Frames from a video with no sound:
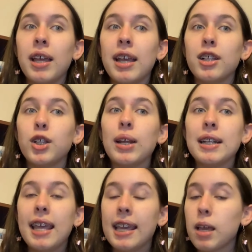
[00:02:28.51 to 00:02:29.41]

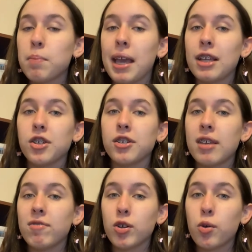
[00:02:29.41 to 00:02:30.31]
including taking pictures
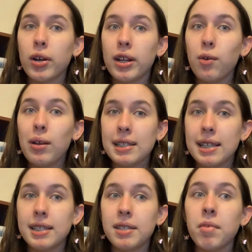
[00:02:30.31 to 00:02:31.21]
and recording
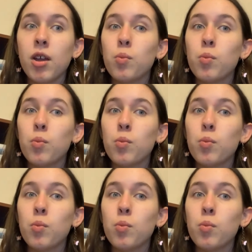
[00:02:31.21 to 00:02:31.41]
noises,